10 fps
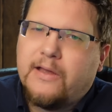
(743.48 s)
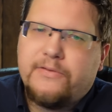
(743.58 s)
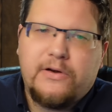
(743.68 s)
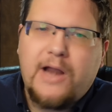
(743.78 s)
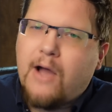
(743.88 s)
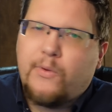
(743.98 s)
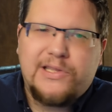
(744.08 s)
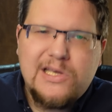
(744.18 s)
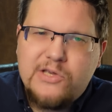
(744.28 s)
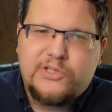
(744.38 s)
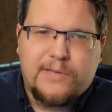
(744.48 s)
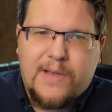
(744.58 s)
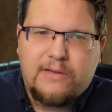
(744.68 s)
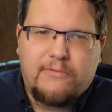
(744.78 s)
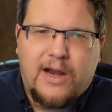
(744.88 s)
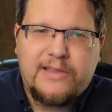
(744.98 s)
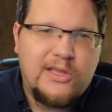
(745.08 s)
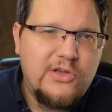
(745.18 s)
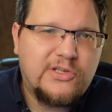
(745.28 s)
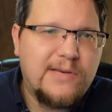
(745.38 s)
they're not what they used to be, right? They
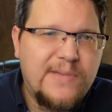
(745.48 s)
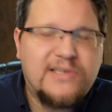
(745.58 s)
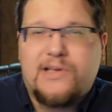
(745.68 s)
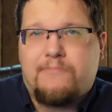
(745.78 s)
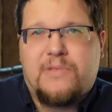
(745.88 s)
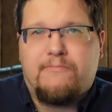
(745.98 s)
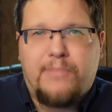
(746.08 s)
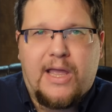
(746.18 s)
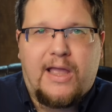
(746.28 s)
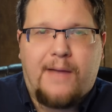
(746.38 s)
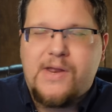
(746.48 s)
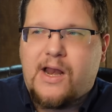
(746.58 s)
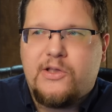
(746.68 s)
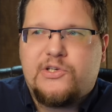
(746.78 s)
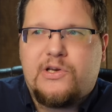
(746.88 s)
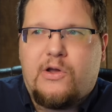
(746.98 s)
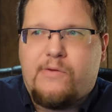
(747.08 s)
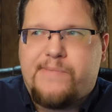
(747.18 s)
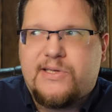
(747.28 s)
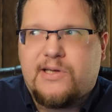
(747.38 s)
used to be something big. I mean, I used to go
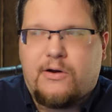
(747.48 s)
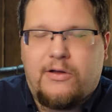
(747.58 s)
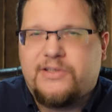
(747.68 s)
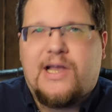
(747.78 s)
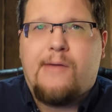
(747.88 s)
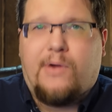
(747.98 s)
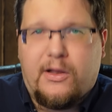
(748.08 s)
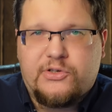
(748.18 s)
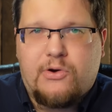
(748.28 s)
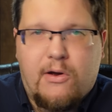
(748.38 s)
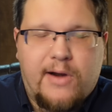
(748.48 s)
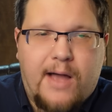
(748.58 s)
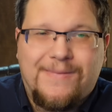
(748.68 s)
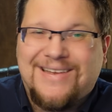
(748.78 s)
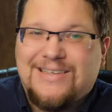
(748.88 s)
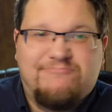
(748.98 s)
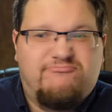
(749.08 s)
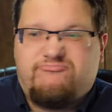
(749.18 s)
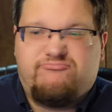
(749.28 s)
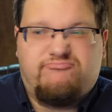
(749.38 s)
to Pizza Hut all the time when I was growing up.
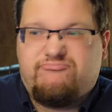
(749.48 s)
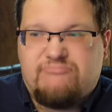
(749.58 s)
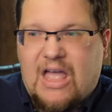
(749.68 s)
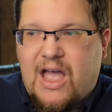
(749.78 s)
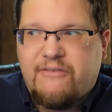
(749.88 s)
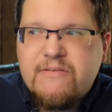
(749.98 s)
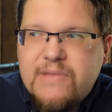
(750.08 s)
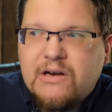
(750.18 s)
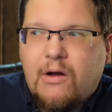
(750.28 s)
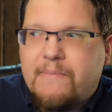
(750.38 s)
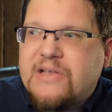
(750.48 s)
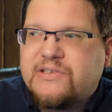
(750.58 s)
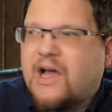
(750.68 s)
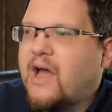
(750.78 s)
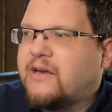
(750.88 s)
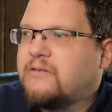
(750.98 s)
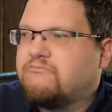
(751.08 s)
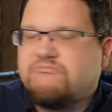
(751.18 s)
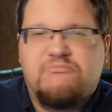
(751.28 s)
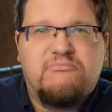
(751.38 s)
I haven't been to a Pizza Hut
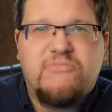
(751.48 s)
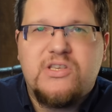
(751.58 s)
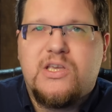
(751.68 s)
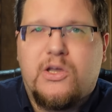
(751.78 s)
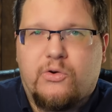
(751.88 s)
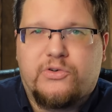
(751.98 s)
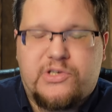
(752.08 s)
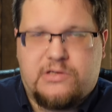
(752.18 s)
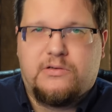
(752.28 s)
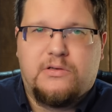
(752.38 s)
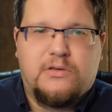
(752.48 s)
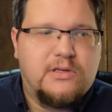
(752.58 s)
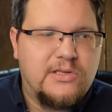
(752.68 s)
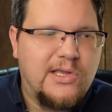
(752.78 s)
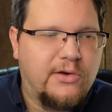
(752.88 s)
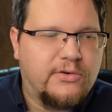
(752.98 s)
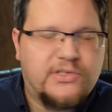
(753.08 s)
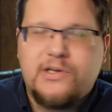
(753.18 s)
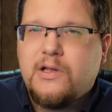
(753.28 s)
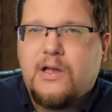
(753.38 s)
in years,
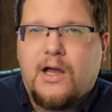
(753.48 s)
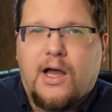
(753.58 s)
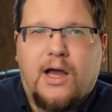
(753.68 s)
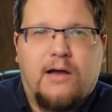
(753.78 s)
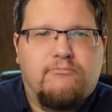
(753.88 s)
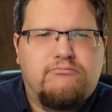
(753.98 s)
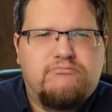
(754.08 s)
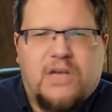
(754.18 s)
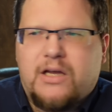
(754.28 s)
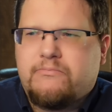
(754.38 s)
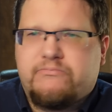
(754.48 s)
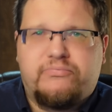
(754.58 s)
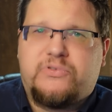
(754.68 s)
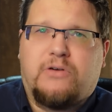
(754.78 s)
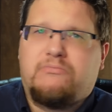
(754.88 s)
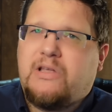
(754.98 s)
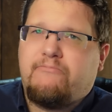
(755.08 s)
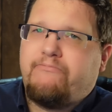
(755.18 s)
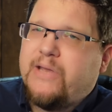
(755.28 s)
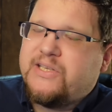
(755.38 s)
years. Um, I don't
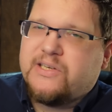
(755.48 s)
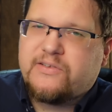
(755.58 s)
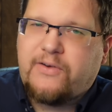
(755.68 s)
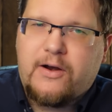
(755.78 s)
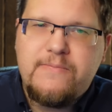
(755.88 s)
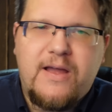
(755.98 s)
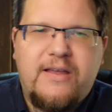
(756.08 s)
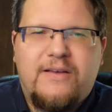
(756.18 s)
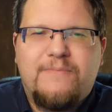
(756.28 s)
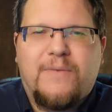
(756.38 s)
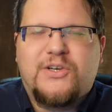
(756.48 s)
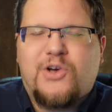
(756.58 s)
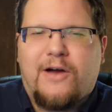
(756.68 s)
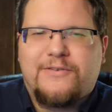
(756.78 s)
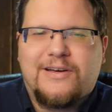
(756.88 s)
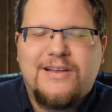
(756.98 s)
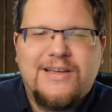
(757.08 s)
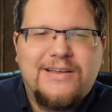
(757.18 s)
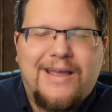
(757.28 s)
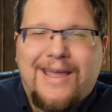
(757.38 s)
get pizzas very much often
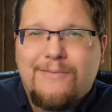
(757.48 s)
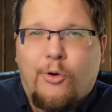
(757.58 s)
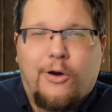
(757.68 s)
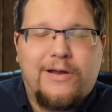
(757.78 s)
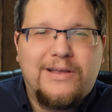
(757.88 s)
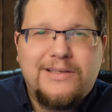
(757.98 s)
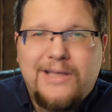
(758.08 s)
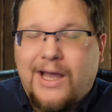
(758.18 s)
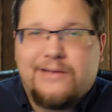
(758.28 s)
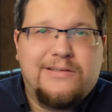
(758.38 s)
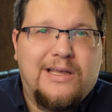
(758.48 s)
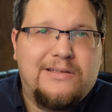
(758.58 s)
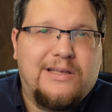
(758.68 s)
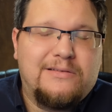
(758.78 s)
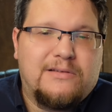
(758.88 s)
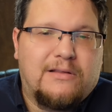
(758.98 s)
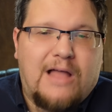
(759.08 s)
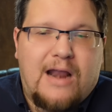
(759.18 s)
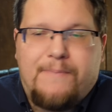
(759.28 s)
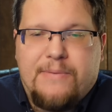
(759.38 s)
anymore. Yeah, it, a
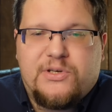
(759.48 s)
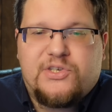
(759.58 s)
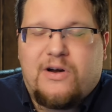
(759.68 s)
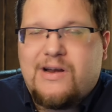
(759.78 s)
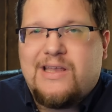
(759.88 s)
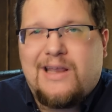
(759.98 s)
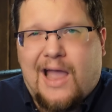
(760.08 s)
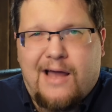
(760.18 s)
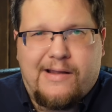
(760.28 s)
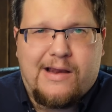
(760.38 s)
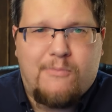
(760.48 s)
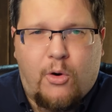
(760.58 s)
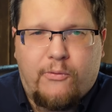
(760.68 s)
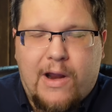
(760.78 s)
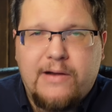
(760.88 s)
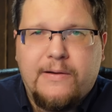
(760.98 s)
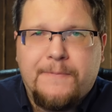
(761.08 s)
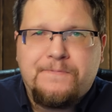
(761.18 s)
lot of people just aren't eating out anymore, right?